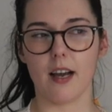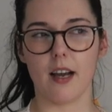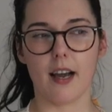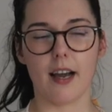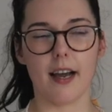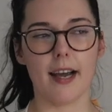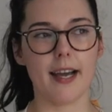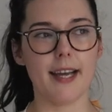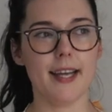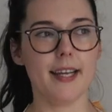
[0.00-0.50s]

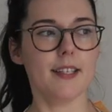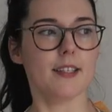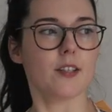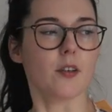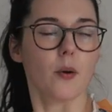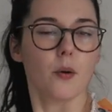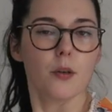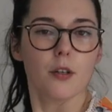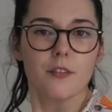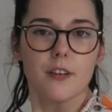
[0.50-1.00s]
I
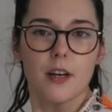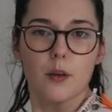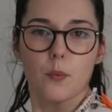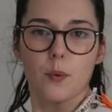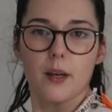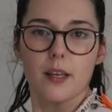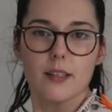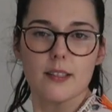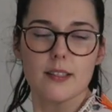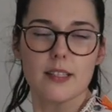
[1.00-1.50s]
don't know if I'd
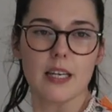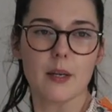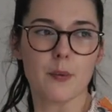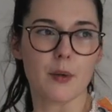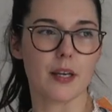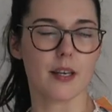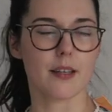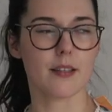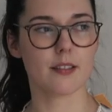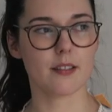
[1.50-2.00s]
wear this
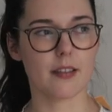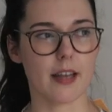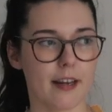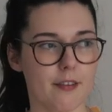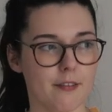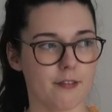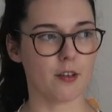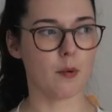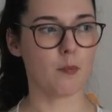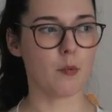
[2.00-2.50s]
anywhere
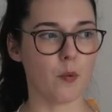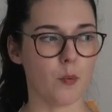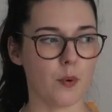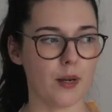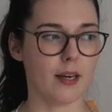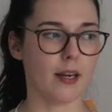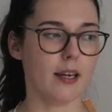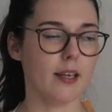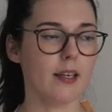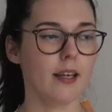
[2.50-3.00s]
aside from a
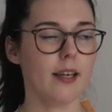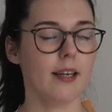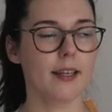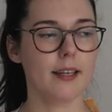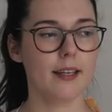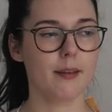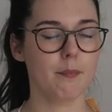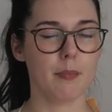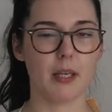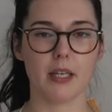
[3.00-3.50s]
wedding
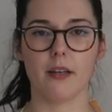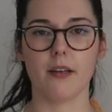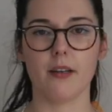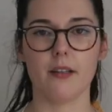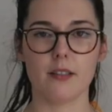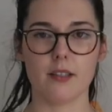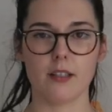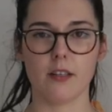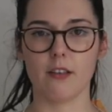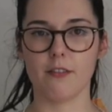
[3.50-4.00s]

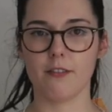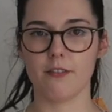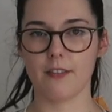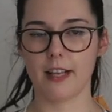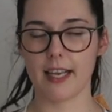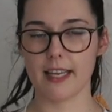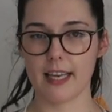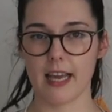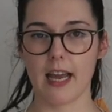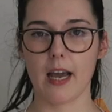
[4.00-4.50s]
because of
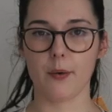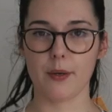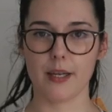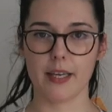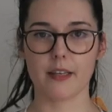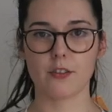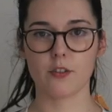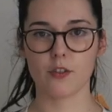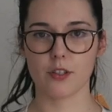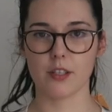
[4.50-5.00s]
like how
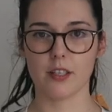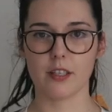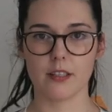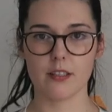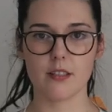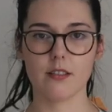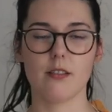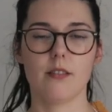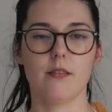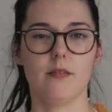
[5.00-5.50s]
extra
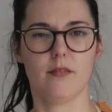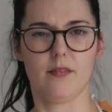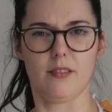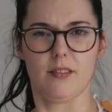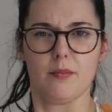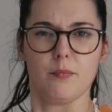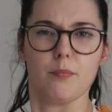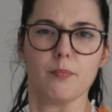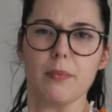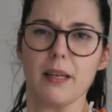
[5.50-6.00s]
it is.
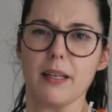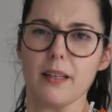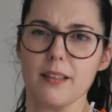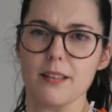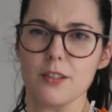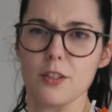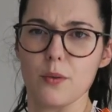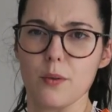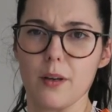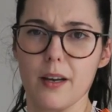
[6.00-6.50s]
Maybe it
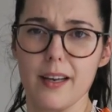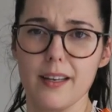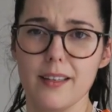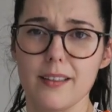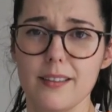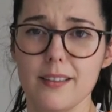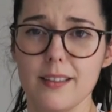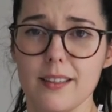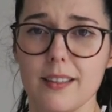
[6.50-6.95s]
was too high.